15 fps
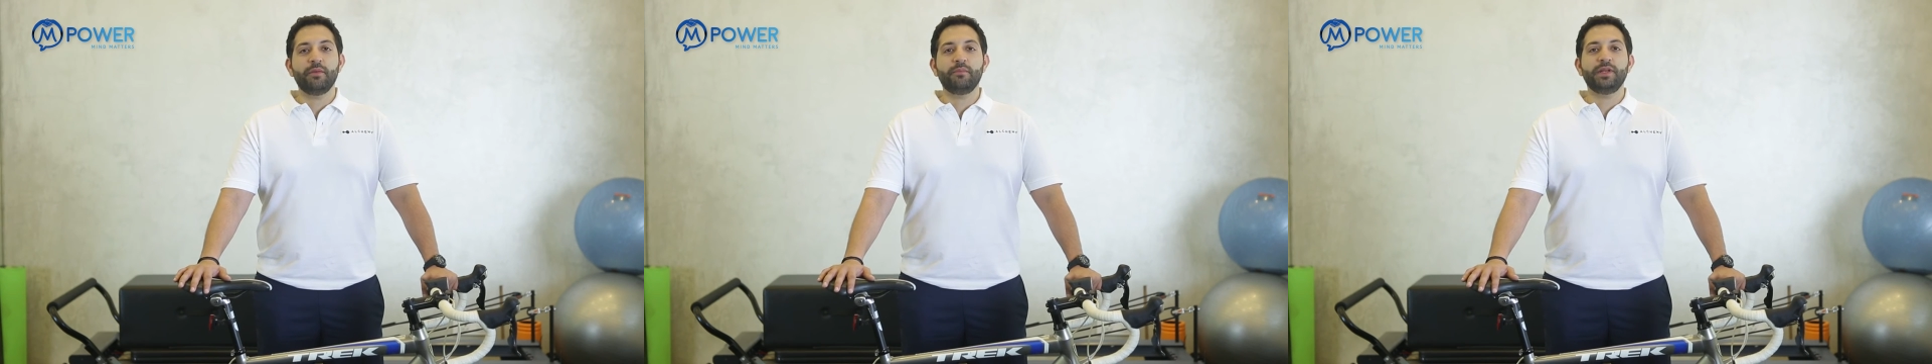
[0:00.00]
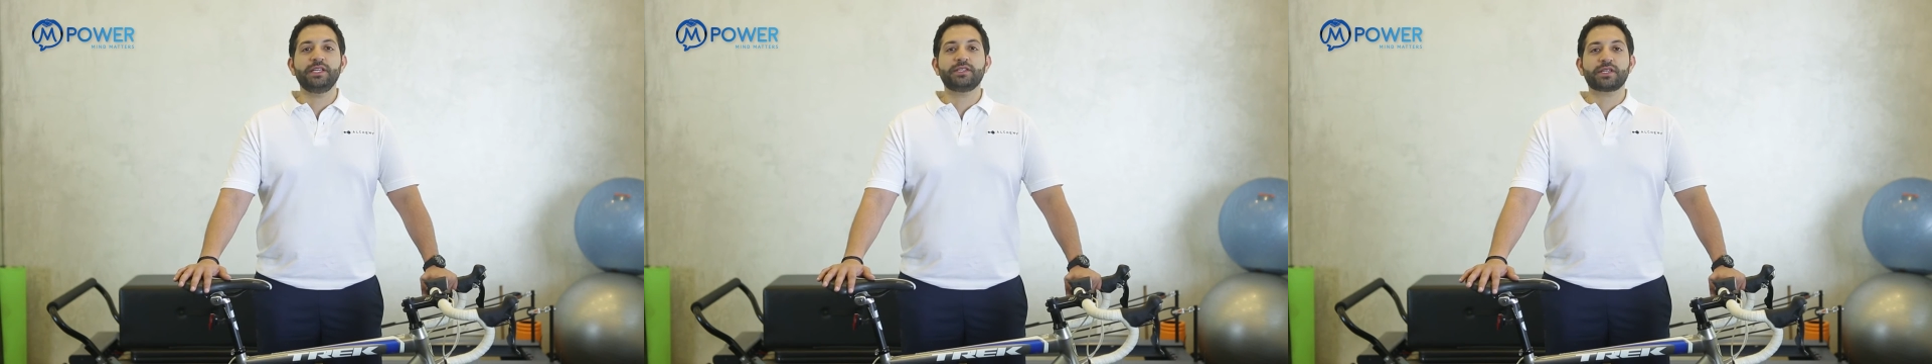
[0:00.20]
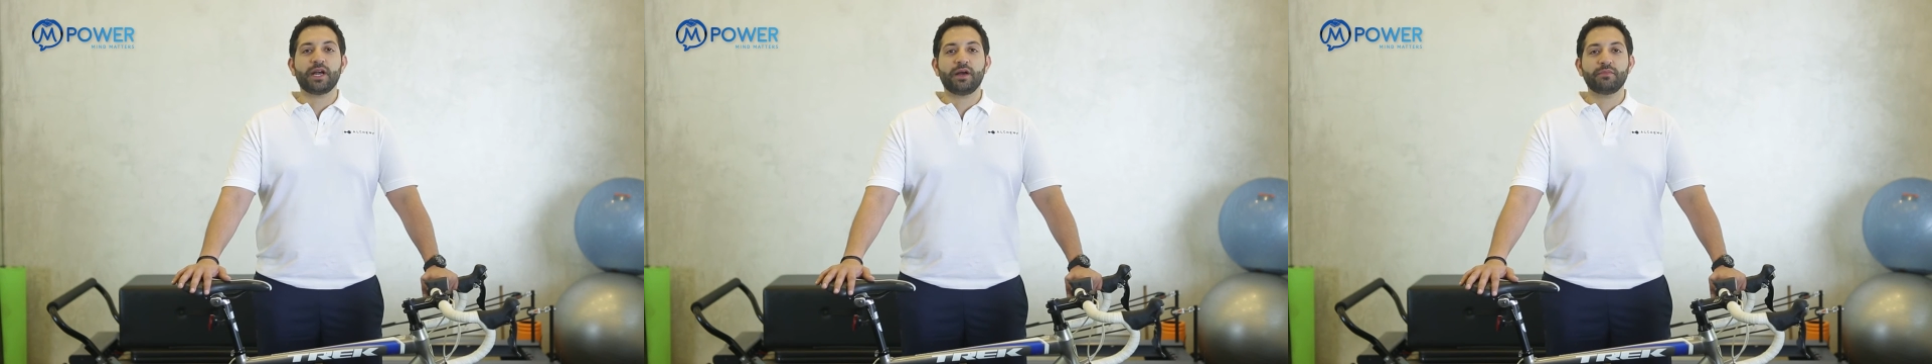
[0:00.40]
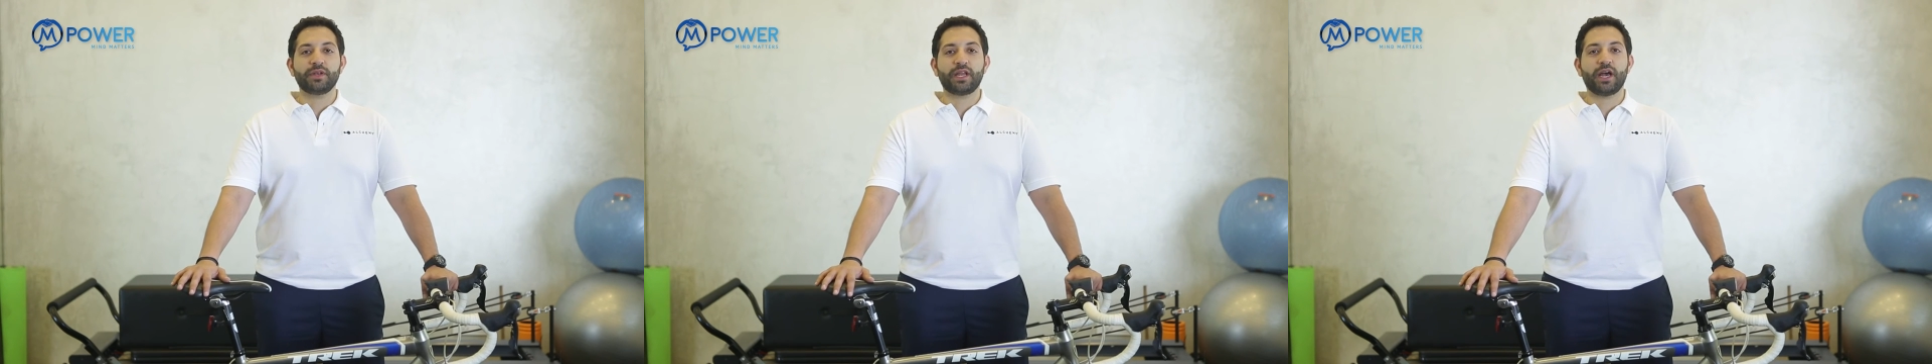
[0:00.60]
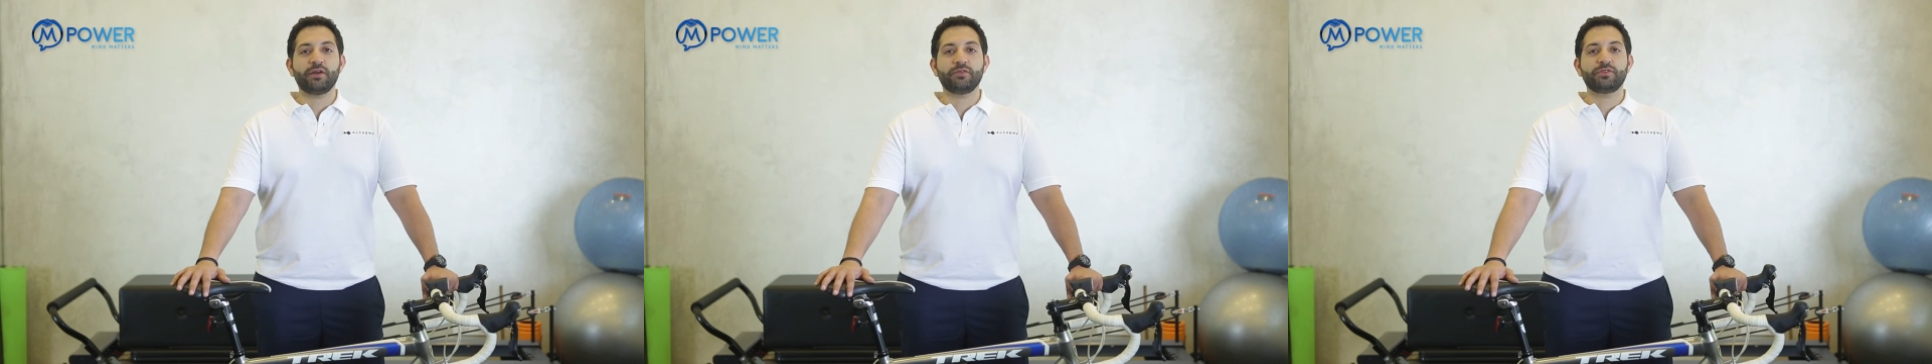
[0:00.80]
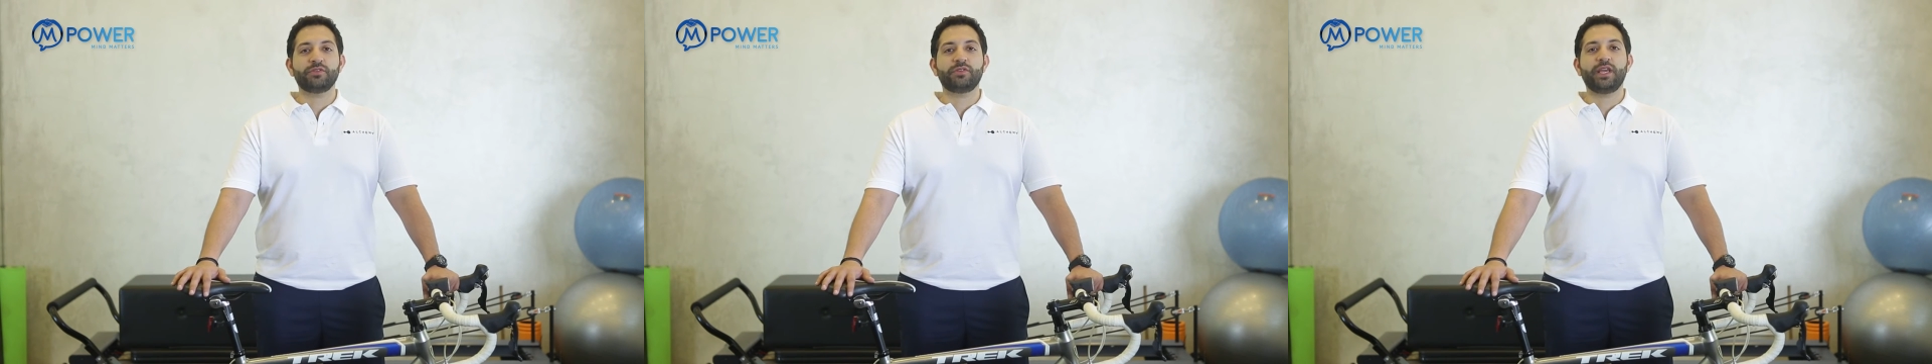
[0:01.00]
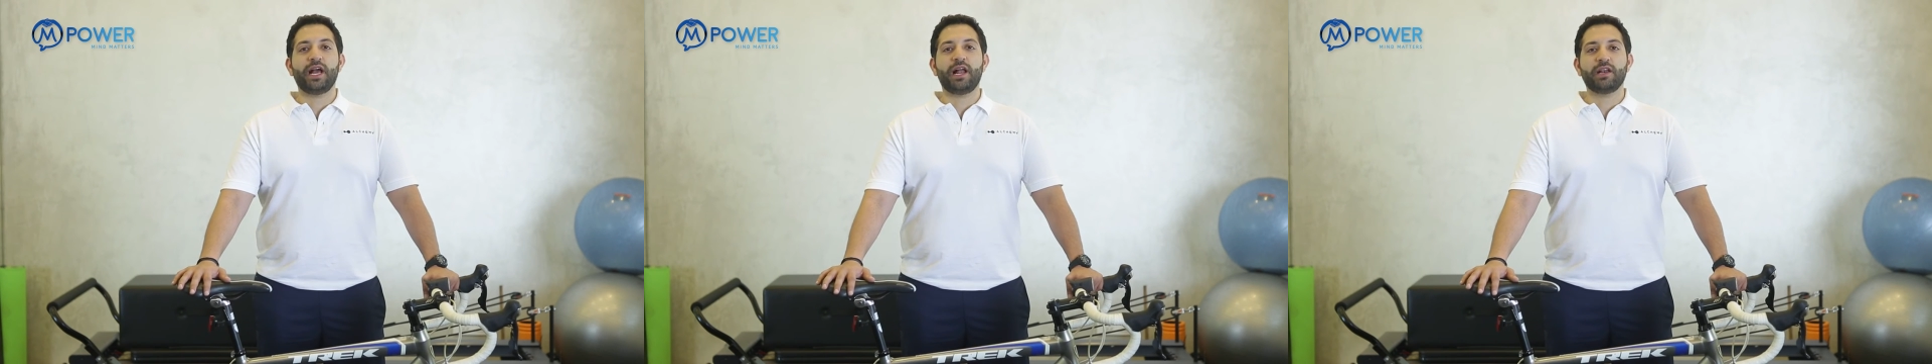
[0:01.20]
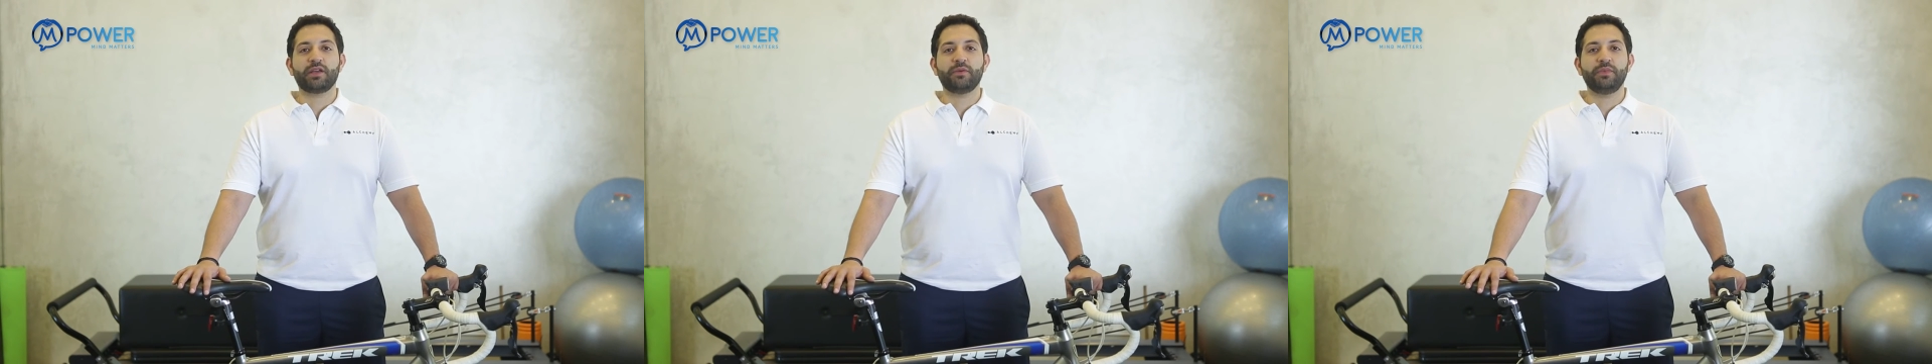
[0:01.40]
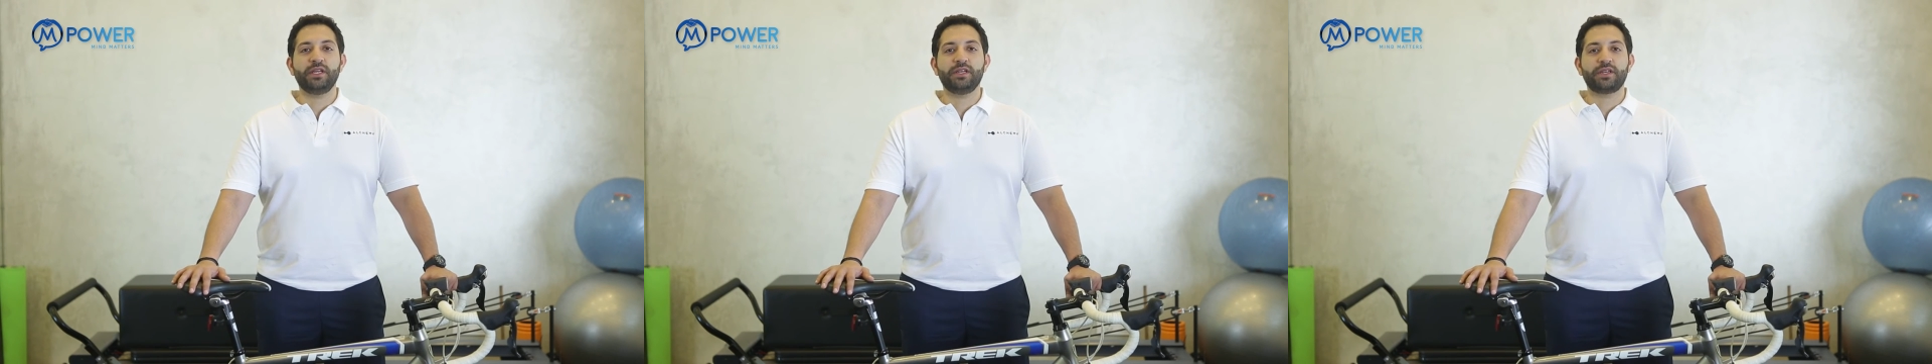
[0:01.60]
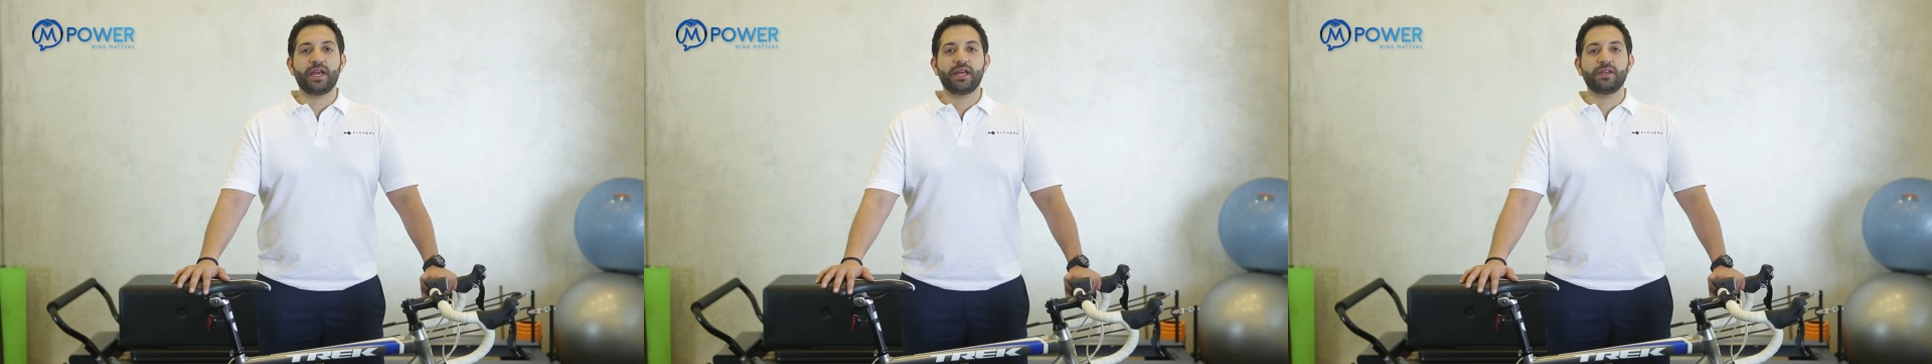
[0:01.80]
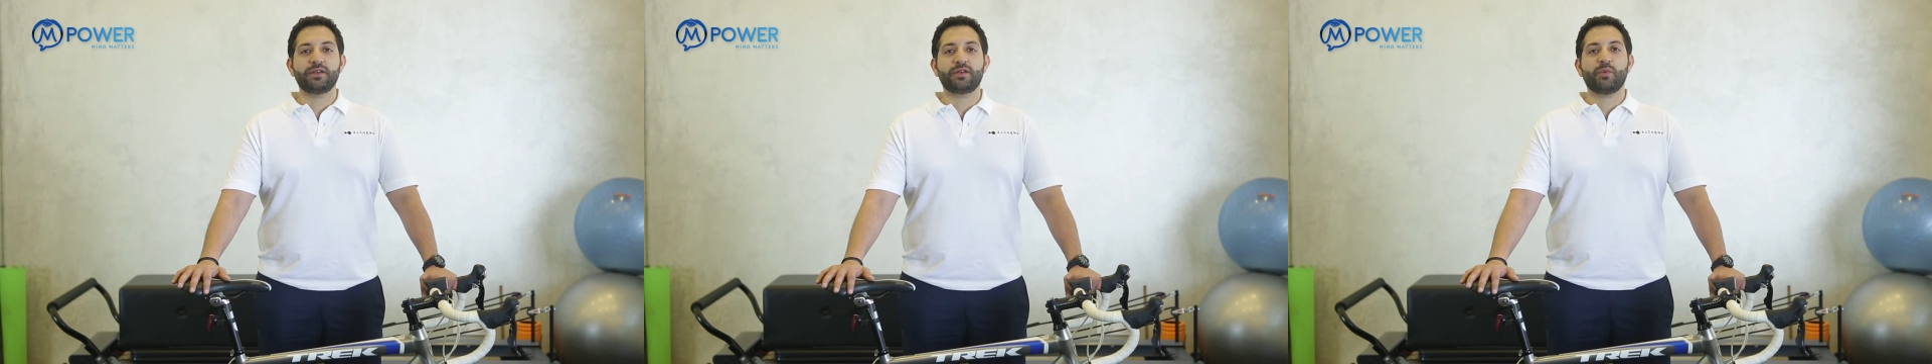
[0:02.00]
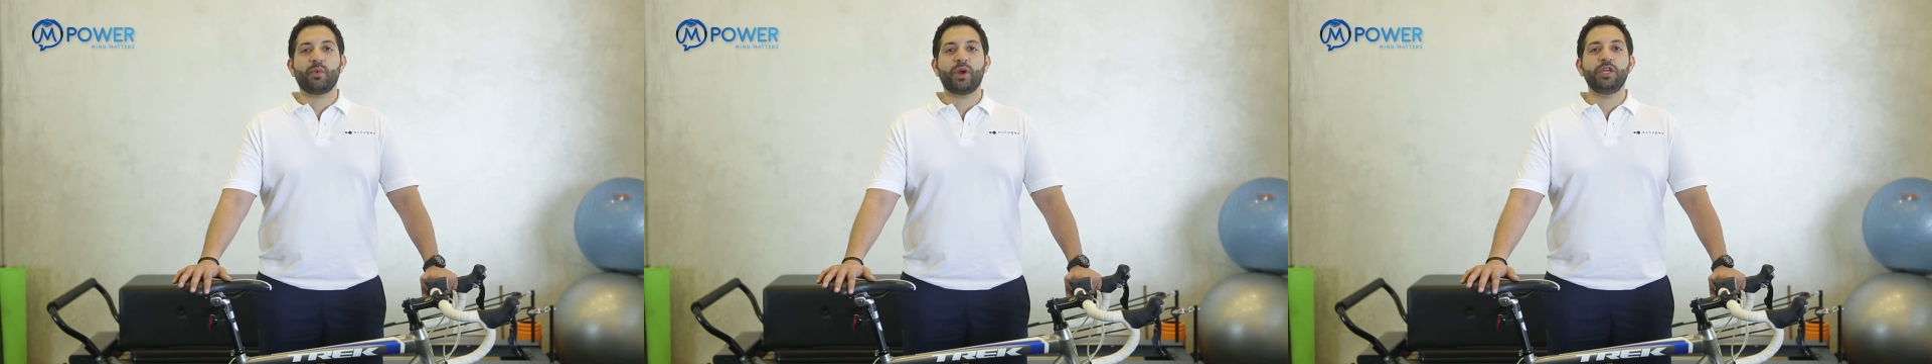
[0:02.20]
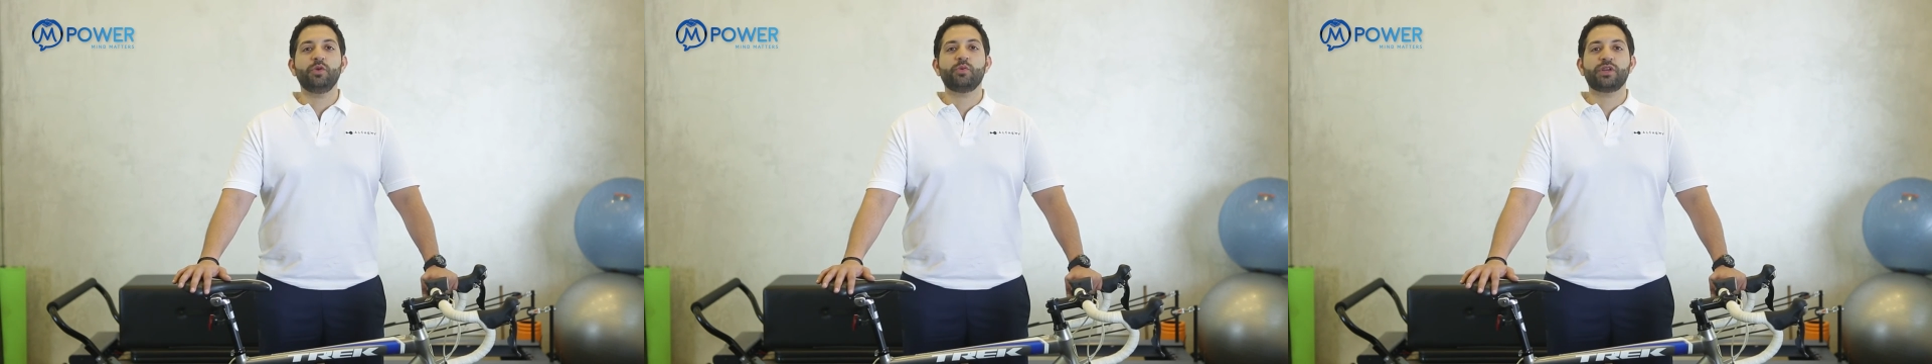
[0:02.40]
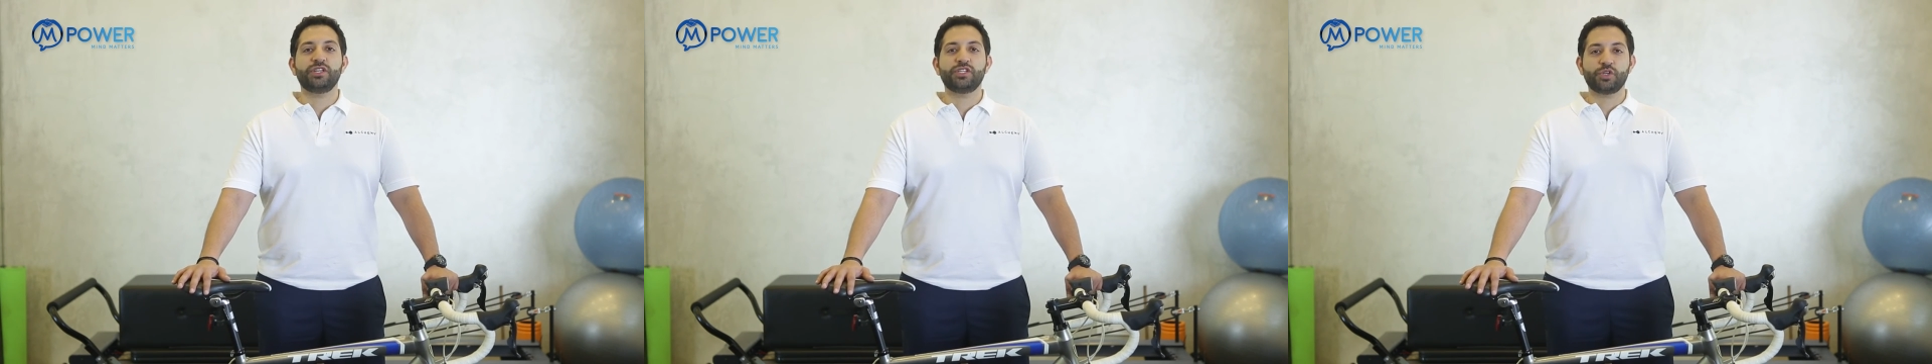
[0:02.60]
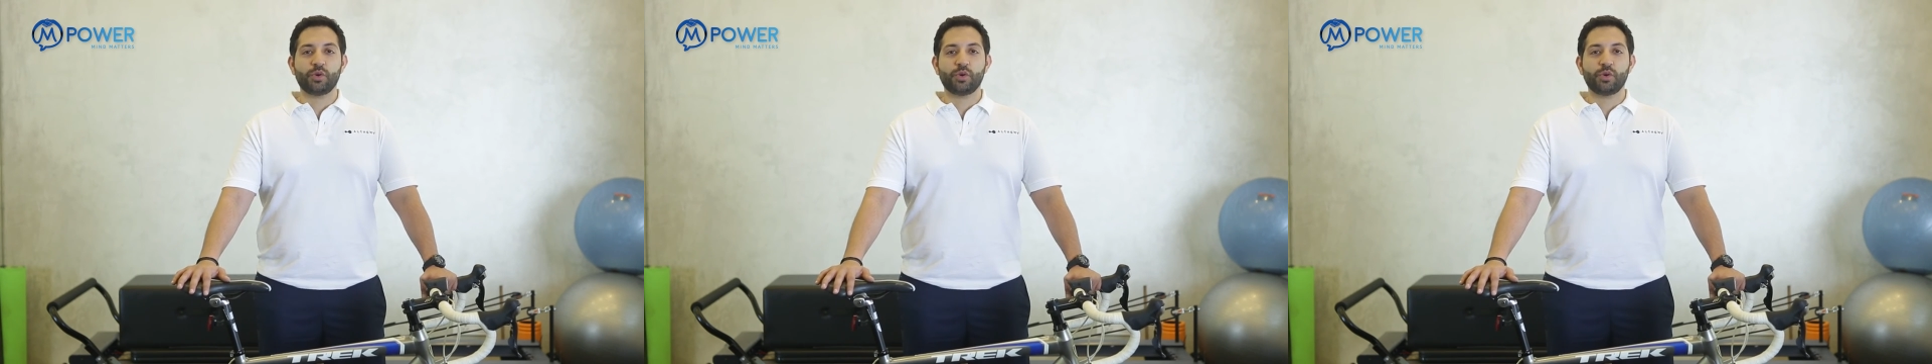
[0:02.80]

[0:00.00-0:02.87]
Please come down to the Alchemy tent where you can